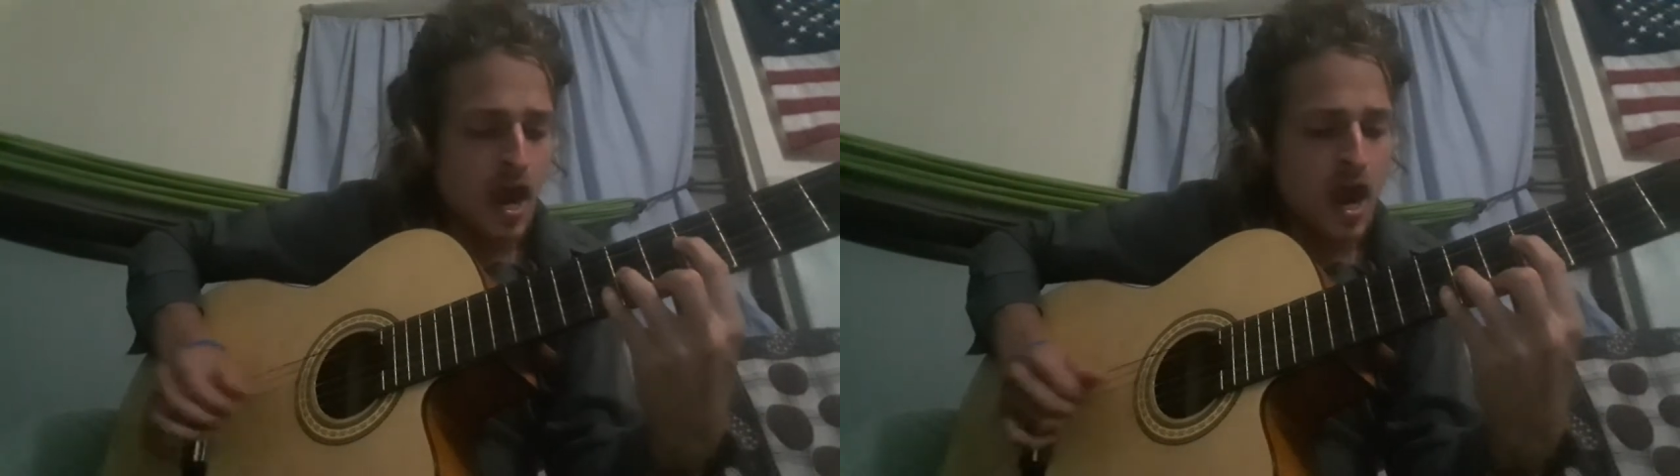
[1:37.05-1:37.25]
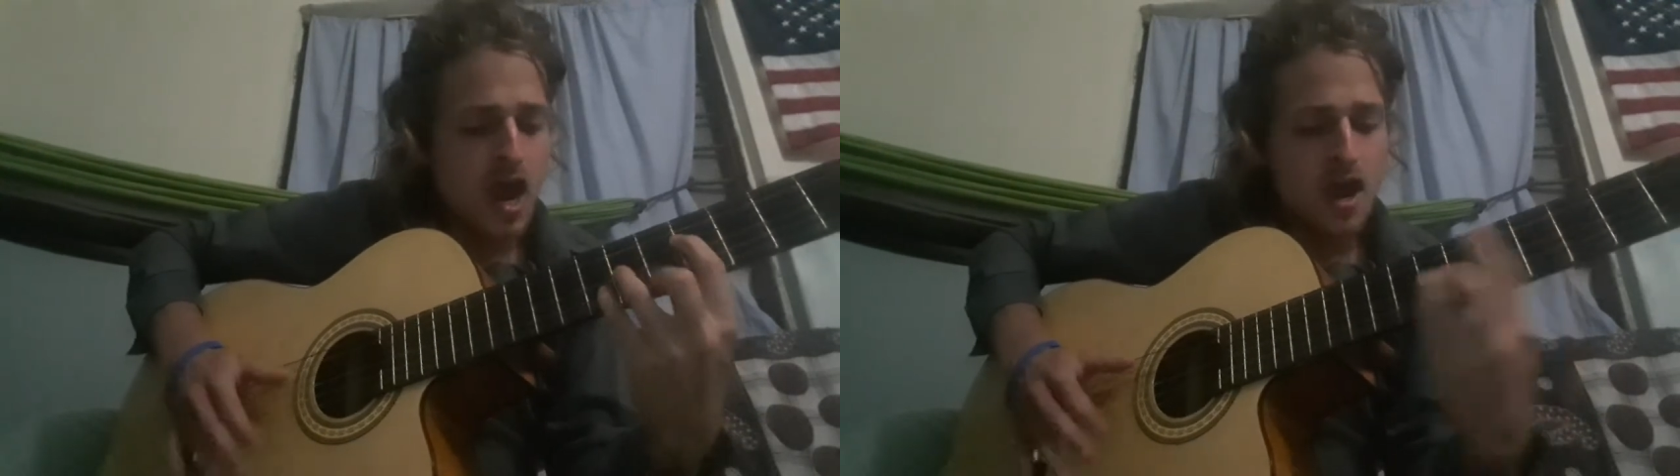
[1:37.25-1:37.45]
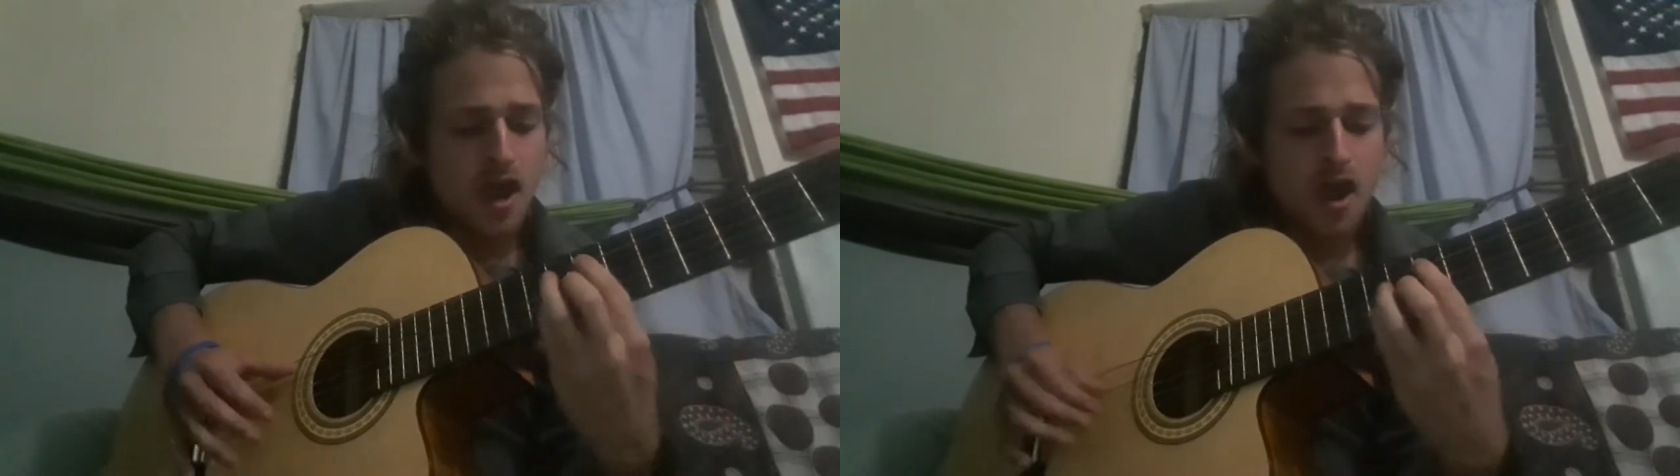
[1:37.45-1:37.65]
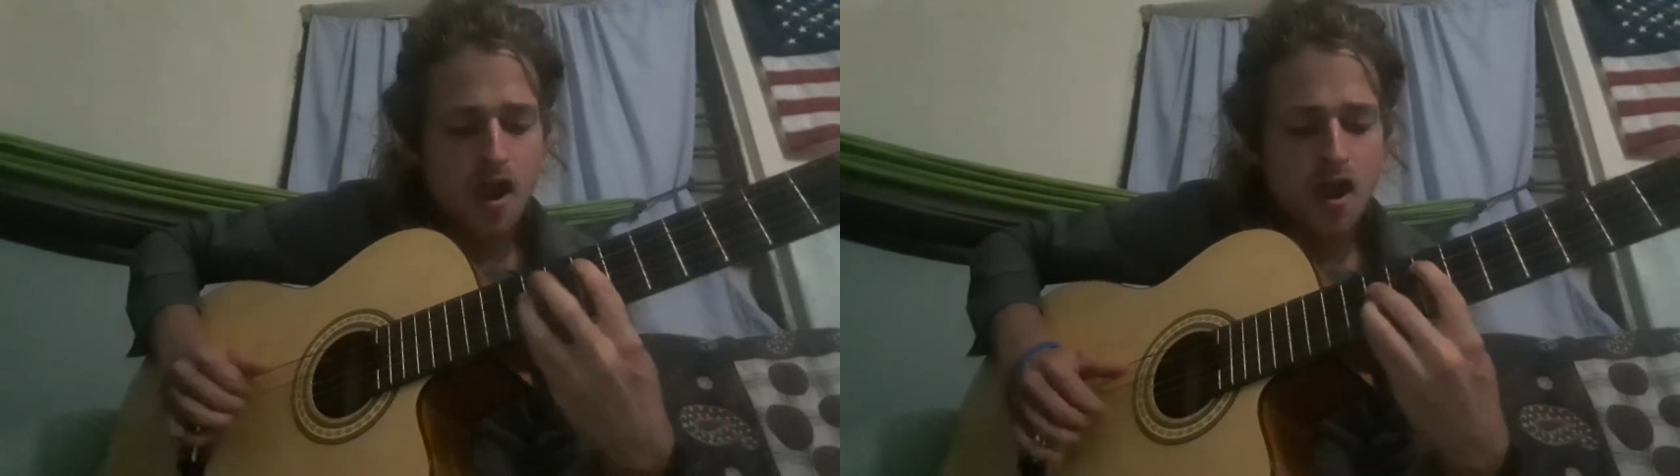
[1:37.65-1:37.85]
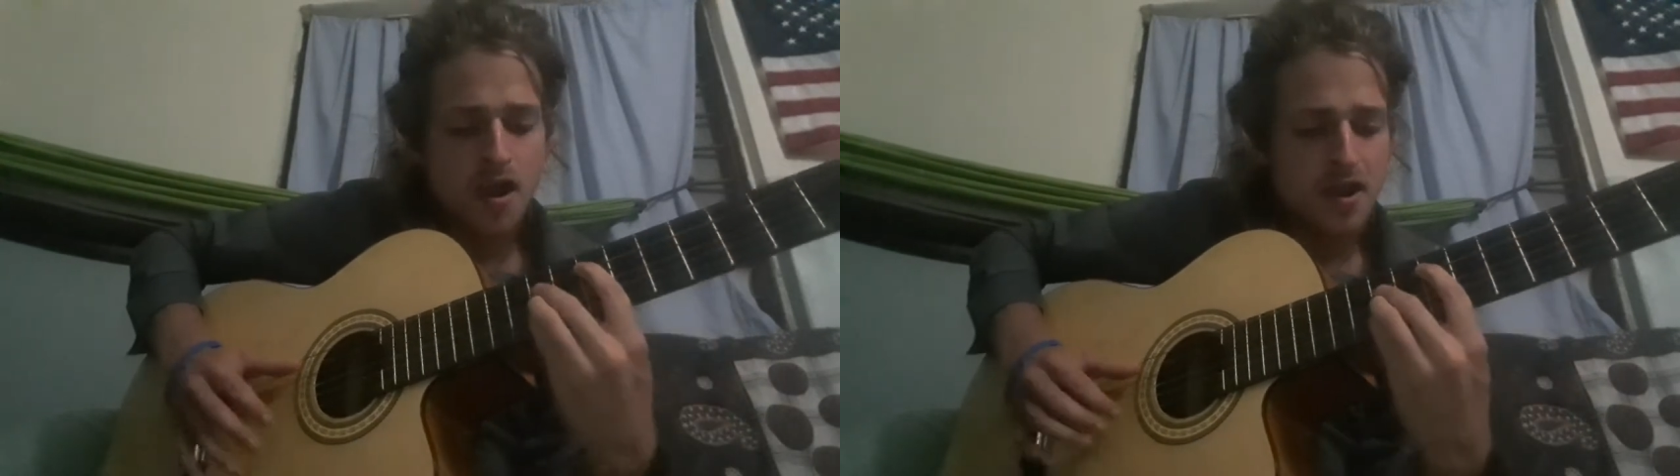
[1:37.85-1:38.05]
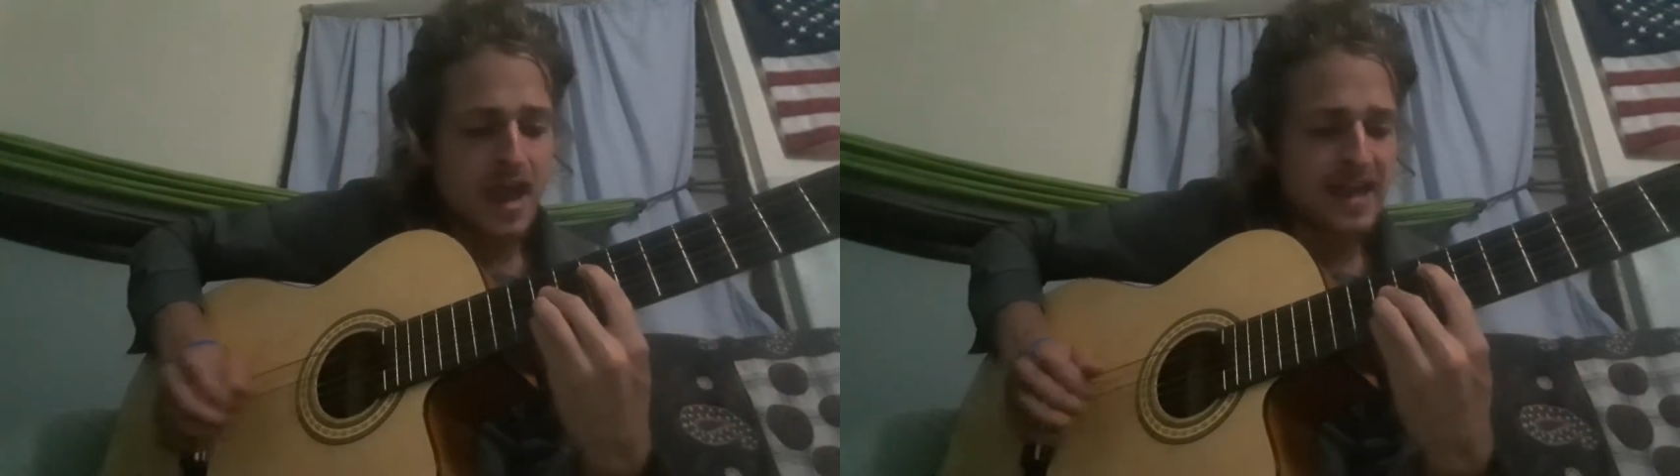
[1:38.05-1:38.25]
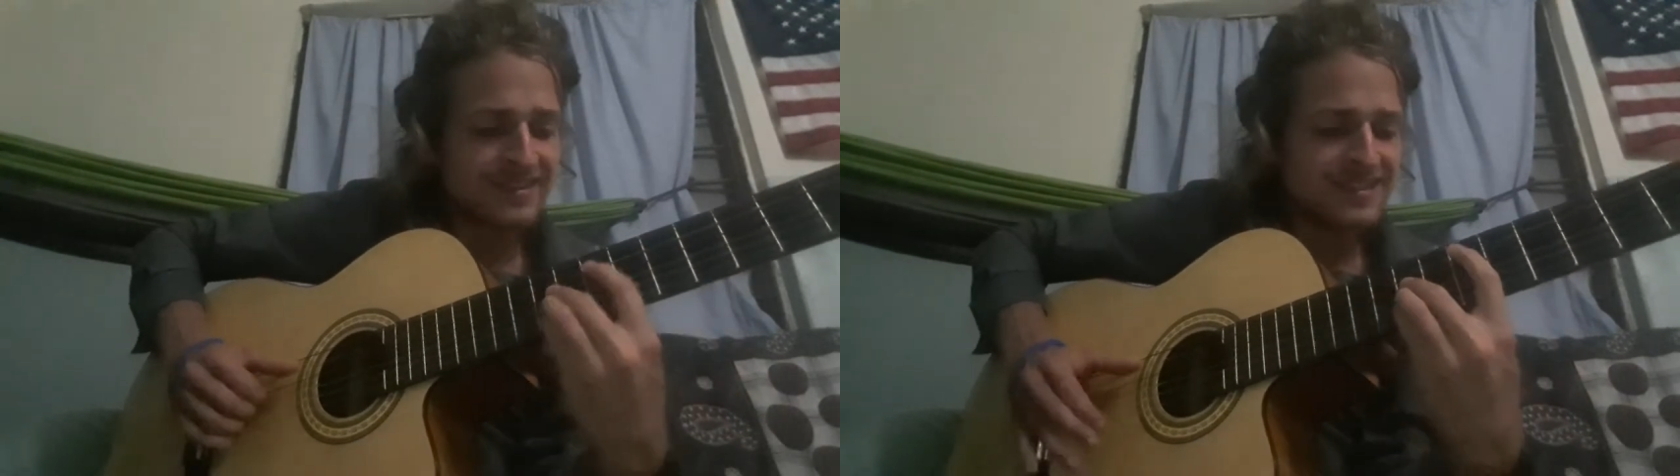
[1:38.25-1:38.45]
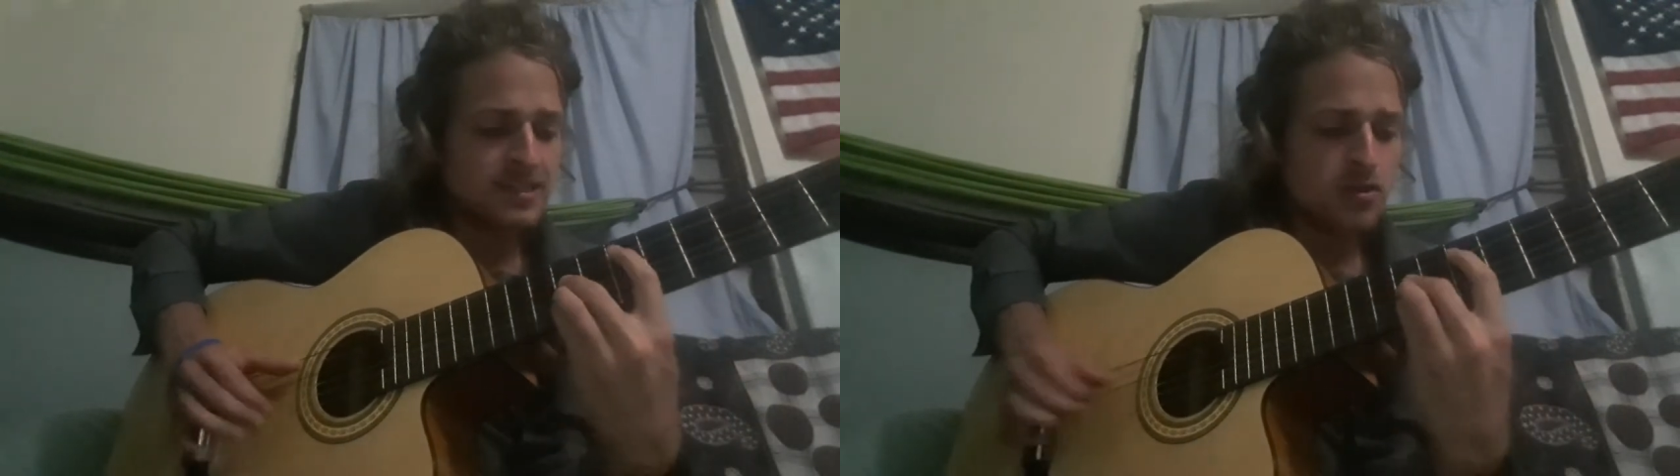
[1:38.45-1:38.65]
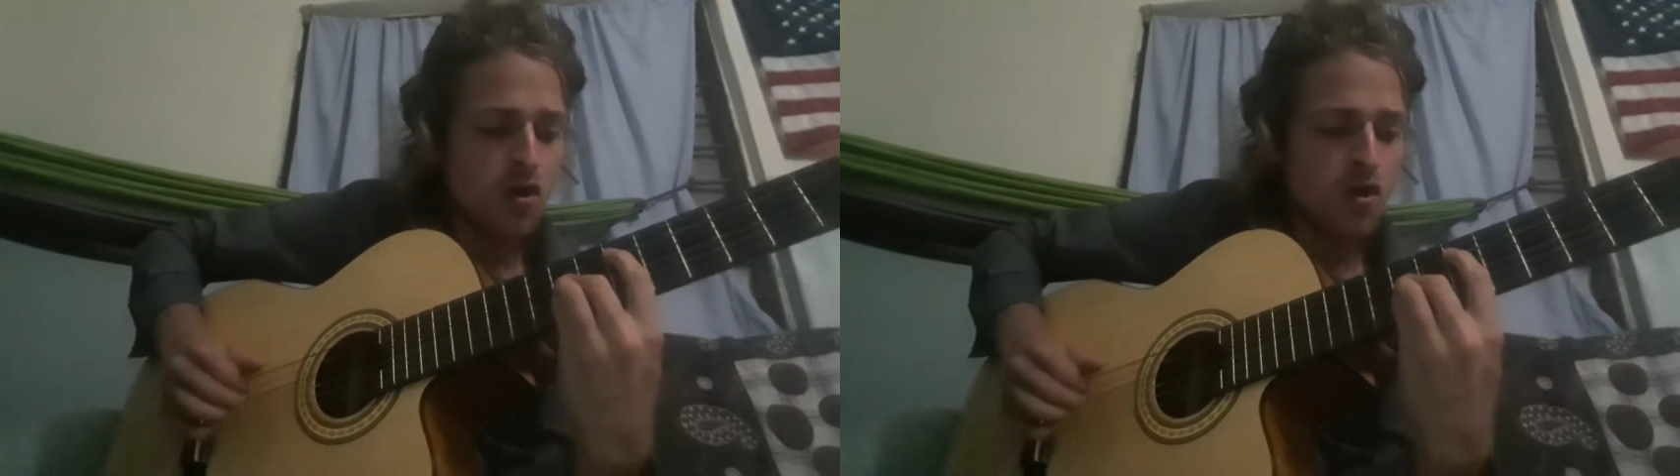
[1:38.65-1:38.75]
a heart at the